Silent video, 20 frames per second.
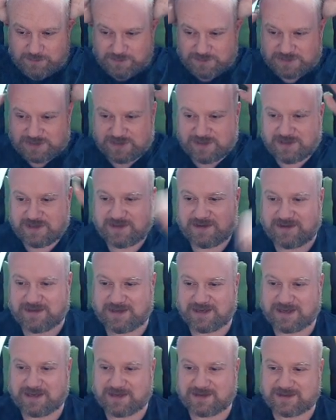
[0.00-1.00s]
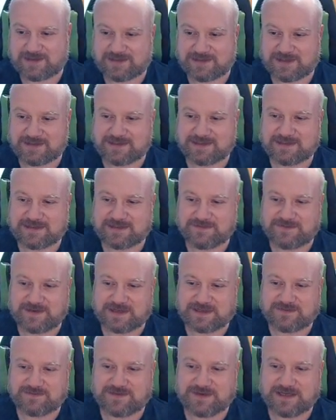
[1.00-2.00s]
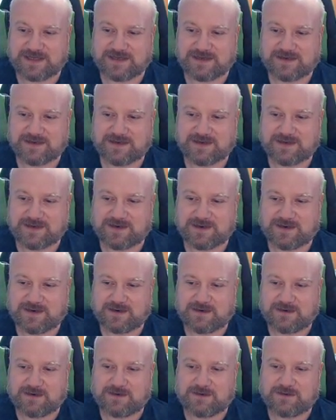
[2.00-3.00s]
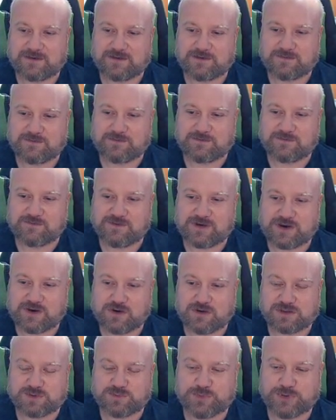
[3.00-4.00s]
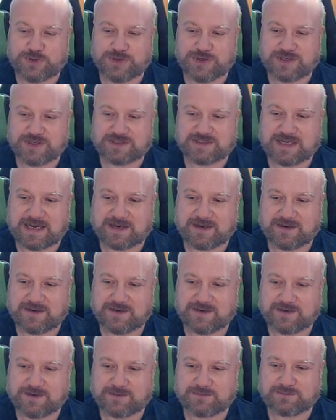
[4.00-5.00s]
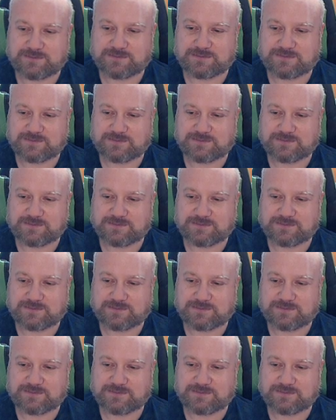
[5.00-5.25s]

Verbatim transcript: So yeah, because this is effectively records per second.